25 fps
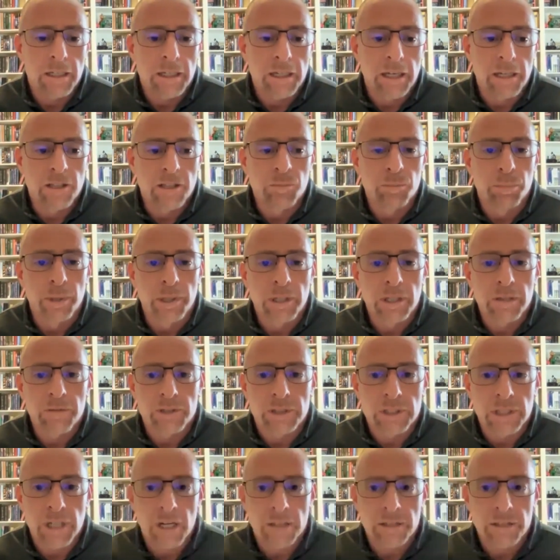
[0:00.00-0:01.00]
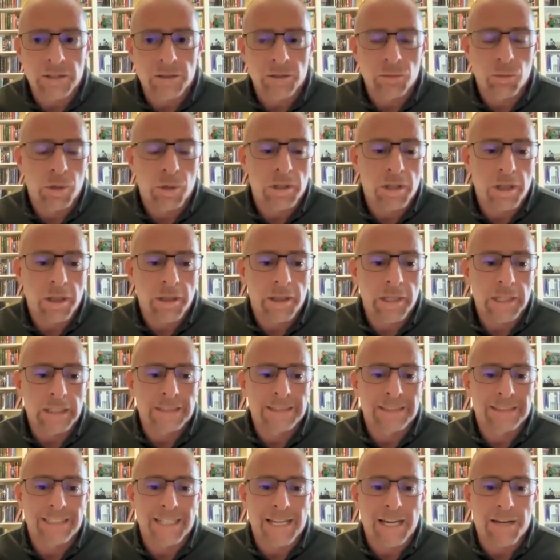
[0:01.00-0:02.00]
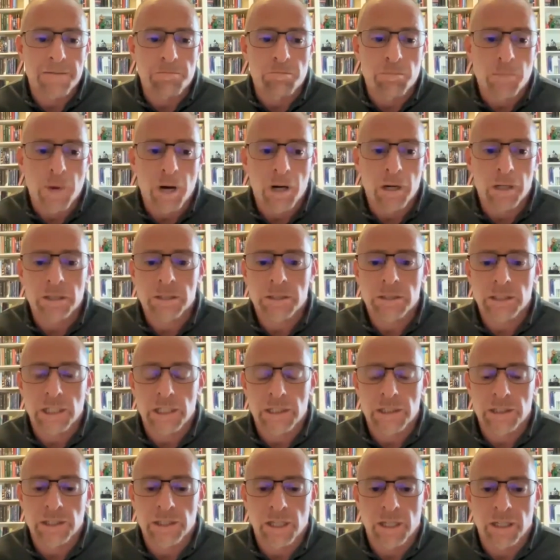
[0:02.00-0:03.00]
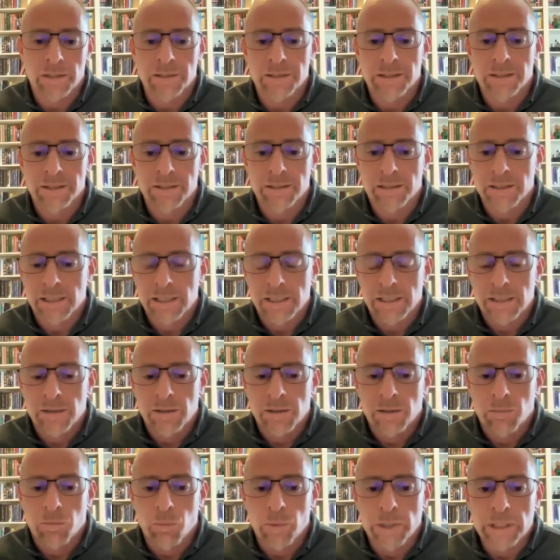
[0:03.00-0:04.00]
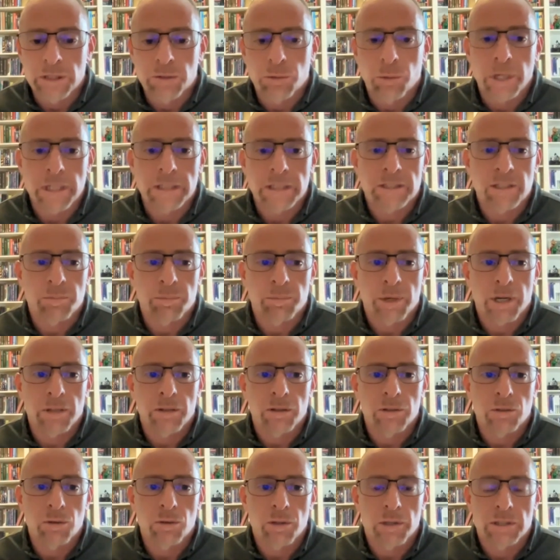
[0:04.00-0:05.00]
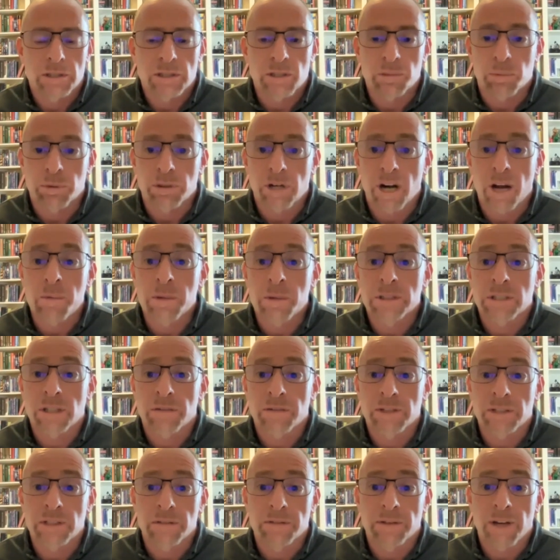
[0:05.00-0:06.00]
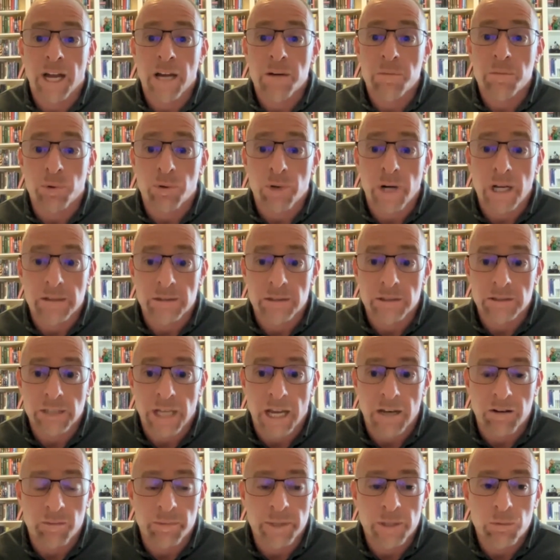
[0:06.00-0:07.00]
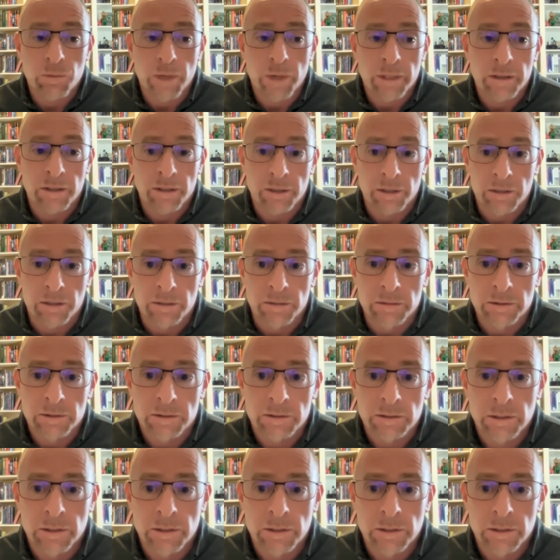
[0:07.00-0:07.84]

in the book of Judges, one of the things that marks a judge when he's raised up by the Lord is the promise of the divine presence, I will be with you,